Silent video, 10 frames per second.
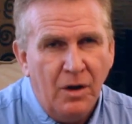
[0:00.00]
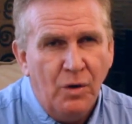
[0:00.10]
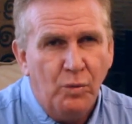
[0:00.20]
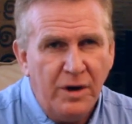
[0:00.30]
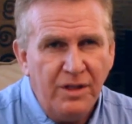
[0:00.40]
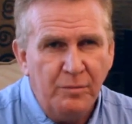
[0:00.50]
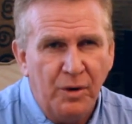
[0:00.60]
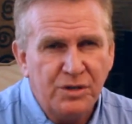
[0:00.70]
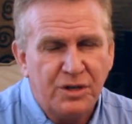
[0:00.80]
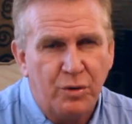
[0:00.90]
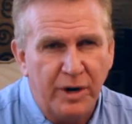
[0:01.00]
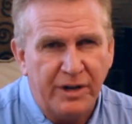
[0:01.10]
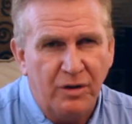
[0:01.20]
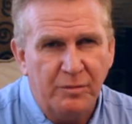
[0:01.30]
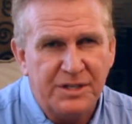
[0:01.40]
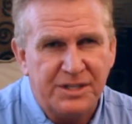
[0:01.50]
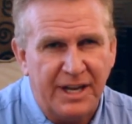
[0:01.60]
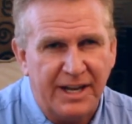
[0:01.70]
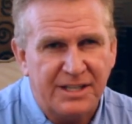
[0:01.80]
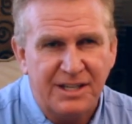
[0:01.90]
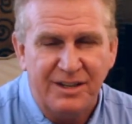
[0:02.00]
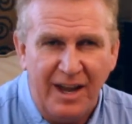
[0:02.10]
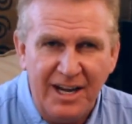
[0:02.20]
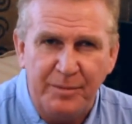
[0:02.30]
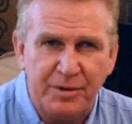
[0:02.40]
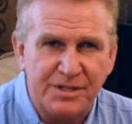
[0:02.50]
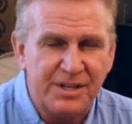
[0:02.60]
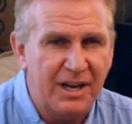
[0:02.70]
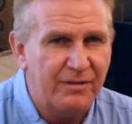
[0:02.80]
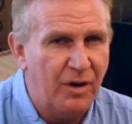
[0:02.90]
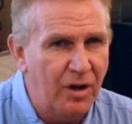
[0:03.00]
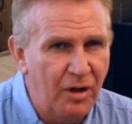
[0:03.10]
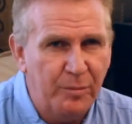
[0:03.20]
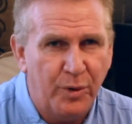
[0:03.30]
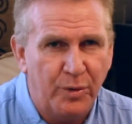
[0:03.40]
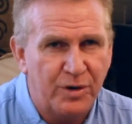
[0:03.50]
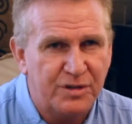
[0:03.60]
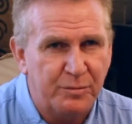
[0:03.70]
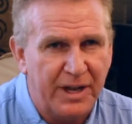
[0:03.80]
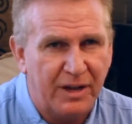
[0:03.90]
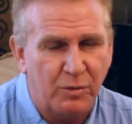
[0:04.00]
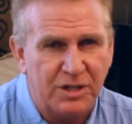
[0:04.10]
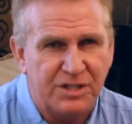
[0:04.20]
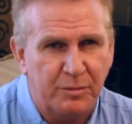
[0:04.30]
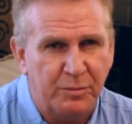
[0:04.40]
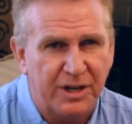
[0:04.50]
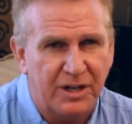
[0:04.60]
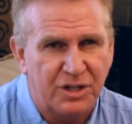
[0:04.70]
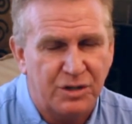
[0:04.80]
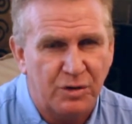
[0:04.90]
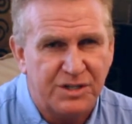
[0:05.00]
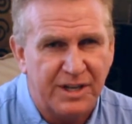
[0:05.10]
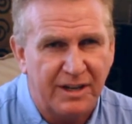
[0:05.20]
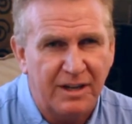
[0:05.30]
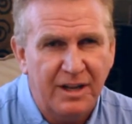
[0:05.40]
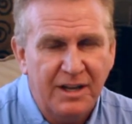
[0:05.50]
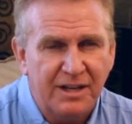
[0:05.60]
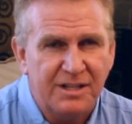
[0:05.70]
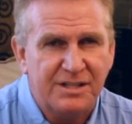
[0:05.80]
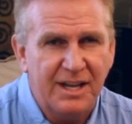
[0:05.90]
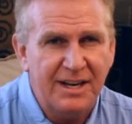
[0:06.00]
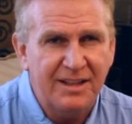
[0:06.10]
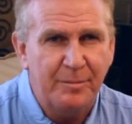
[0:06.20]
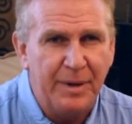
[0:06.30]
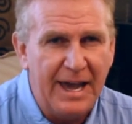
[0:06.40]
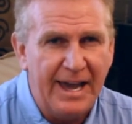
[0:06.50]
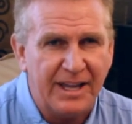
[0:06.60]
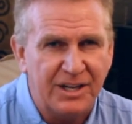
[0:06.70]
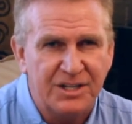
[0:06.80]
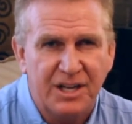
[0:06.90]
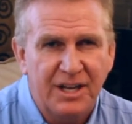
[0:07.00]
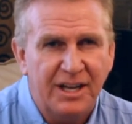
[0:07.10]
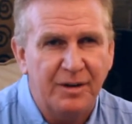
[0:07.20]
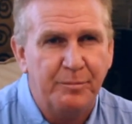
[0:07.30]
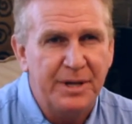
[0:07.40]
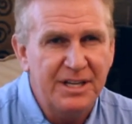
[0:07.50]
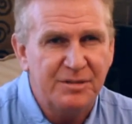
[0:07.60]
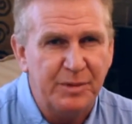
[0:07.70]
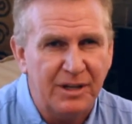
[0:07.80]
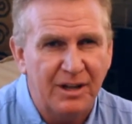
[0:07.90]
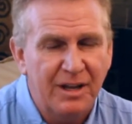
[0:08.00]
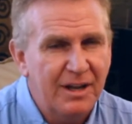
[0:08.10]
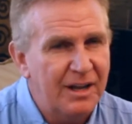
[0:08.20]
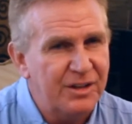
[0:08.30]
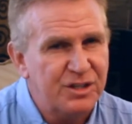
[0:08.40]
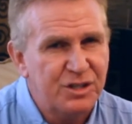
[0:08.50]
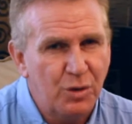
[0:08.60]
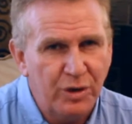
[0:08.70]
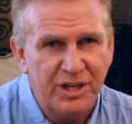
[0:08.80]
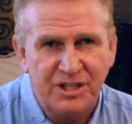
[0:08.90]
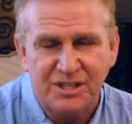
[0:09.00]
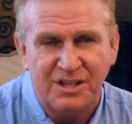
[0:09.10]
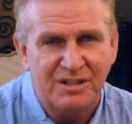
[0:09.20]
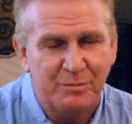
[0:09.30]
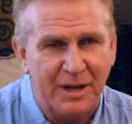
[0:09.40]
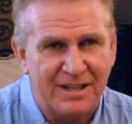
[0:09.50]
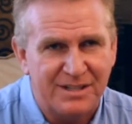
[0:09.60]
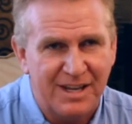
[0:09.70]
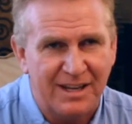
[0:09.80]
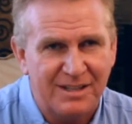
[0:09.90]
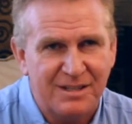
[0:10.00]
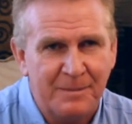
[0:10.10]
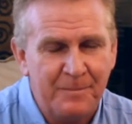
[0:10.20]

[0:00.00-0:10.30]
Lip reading: One of the most critical mistakes 90% of all borrowers make when submitting a short sale is sending the package in piecemeal and the story just doesn't make sense.